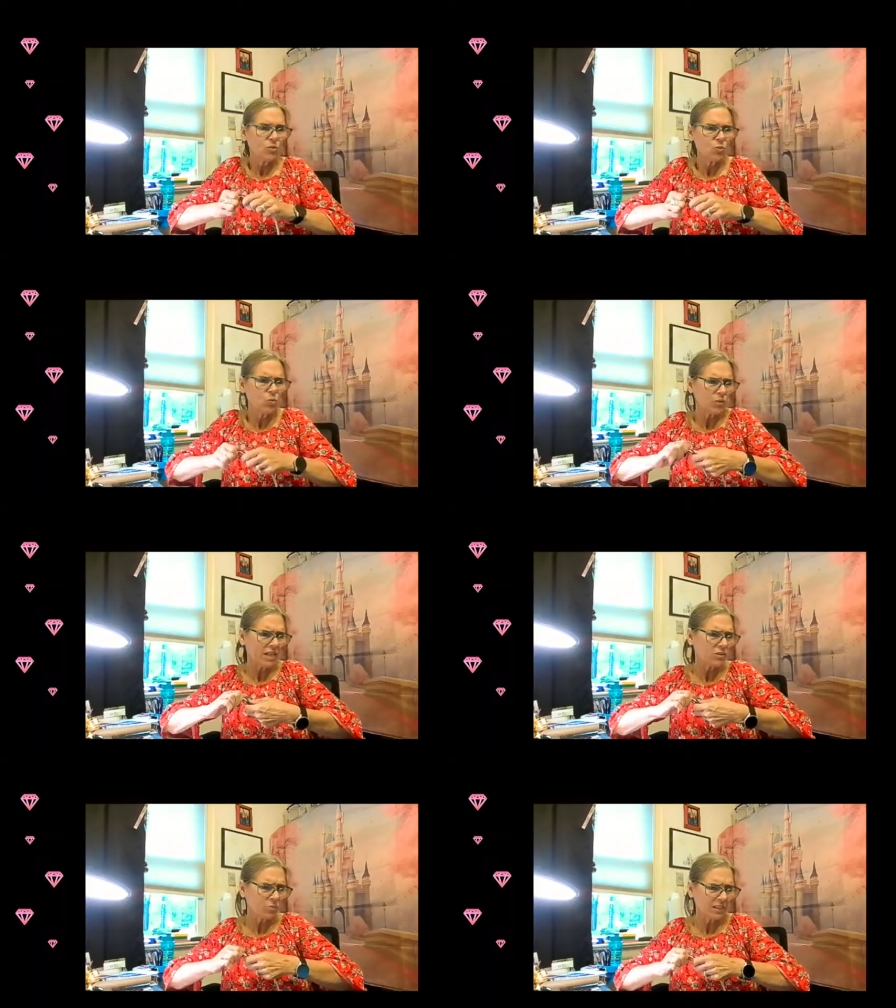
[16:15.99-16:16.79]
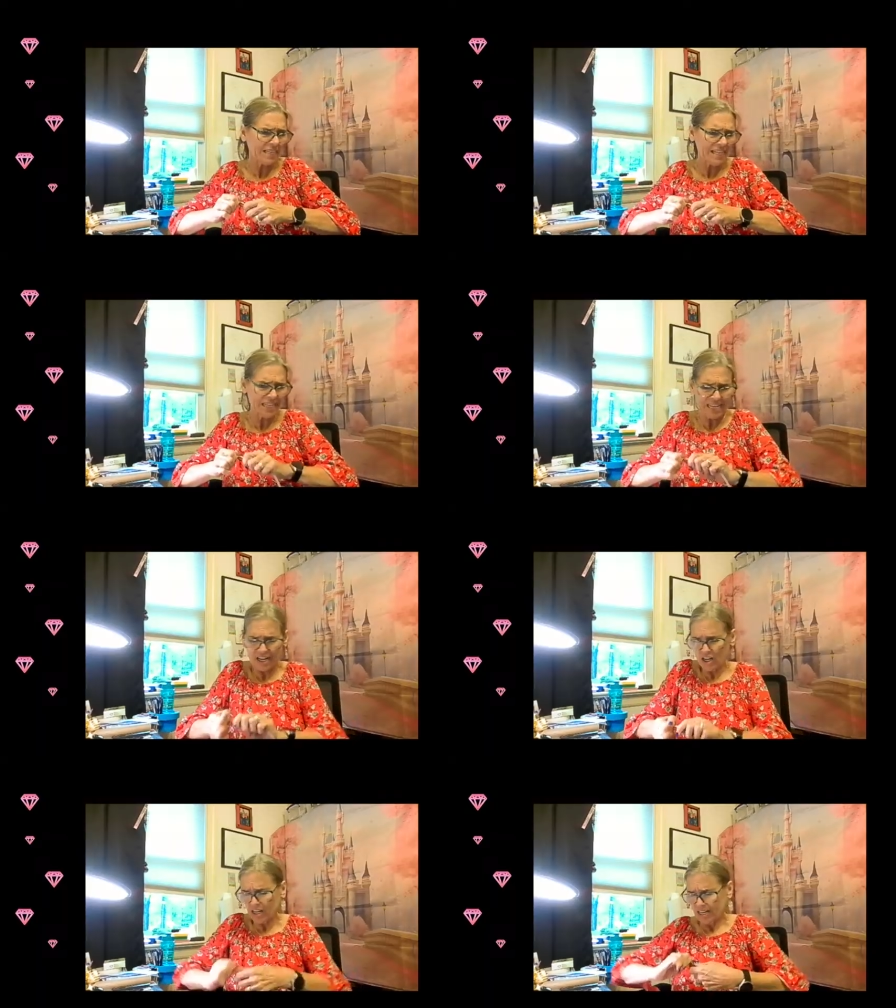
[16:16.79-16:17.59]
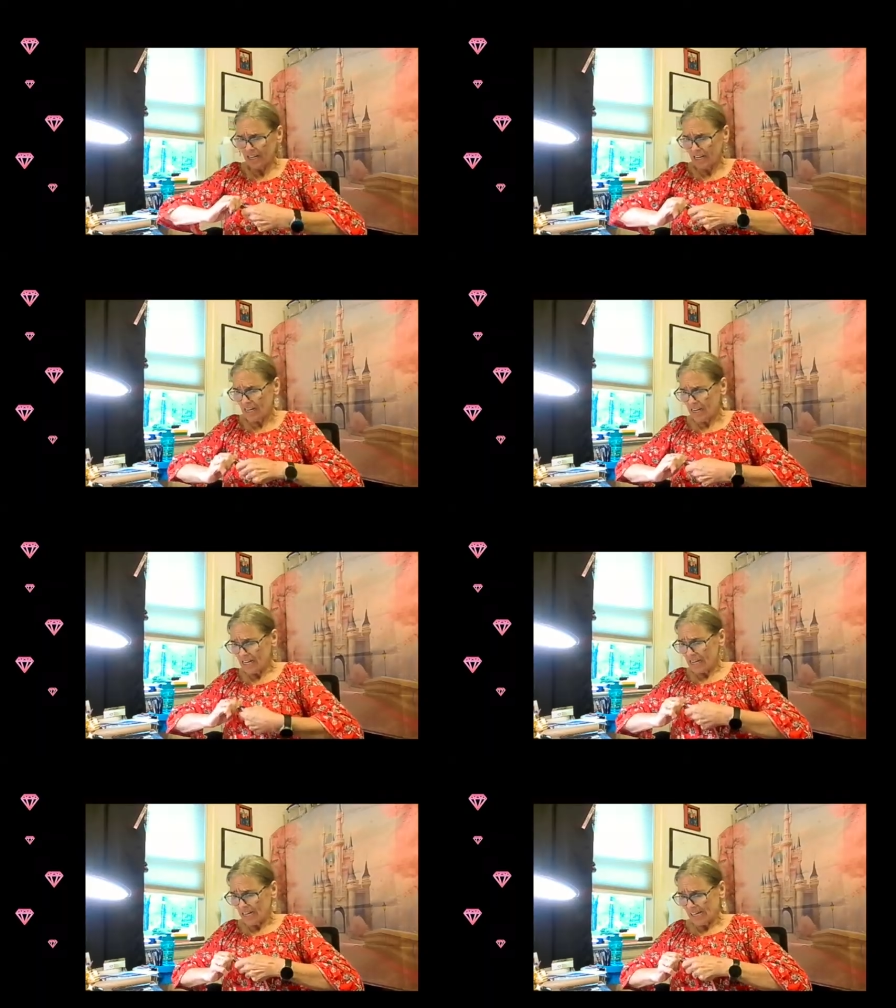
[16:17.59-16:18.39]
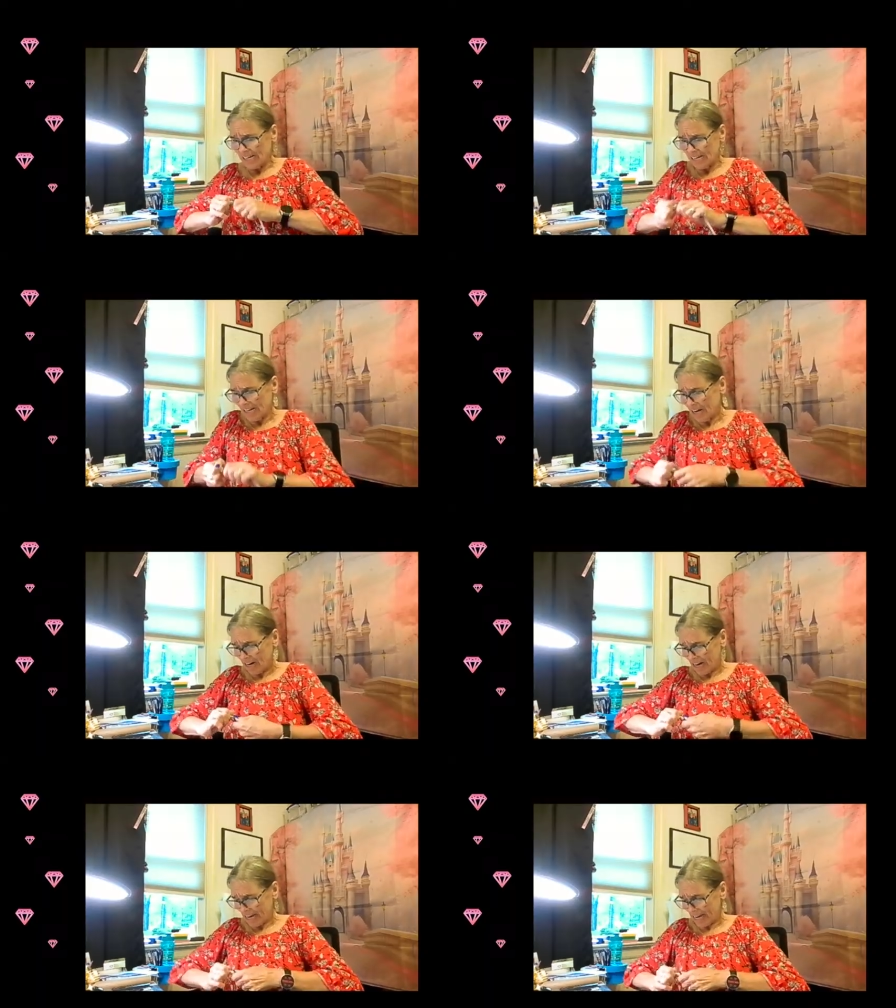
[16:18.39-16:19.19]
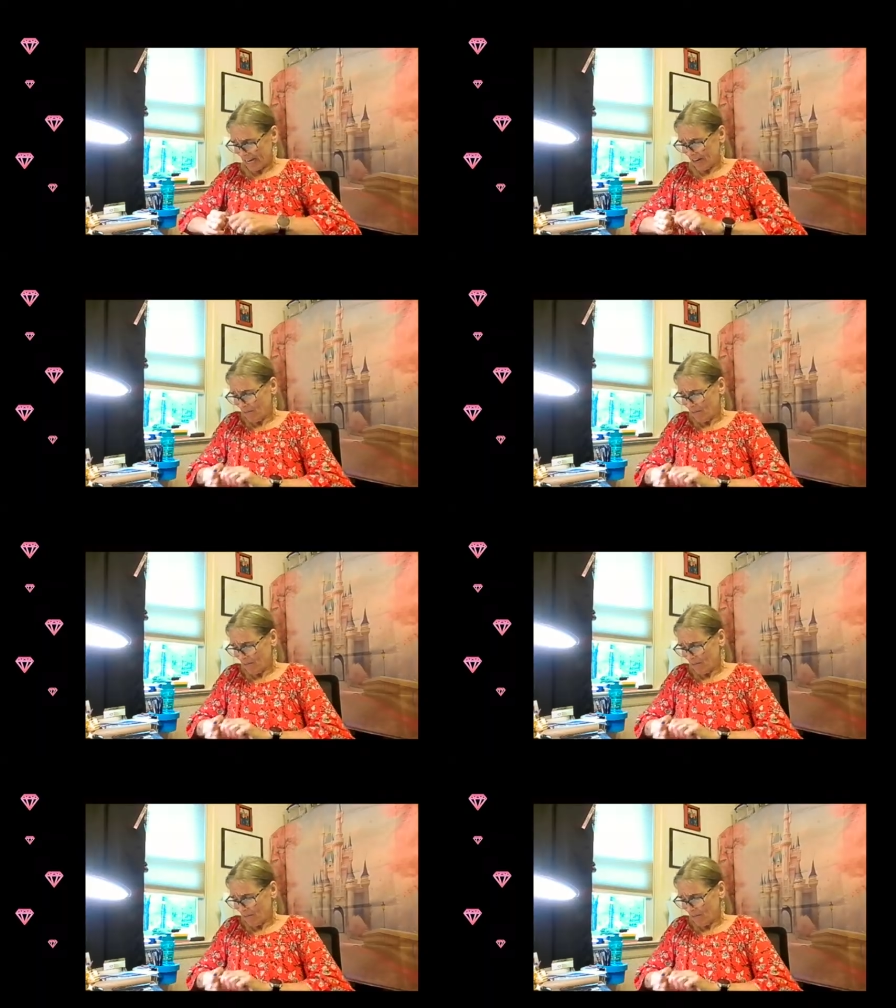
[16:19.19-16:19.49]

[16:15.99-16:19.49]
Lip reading: Ooh, that's really in there. All right.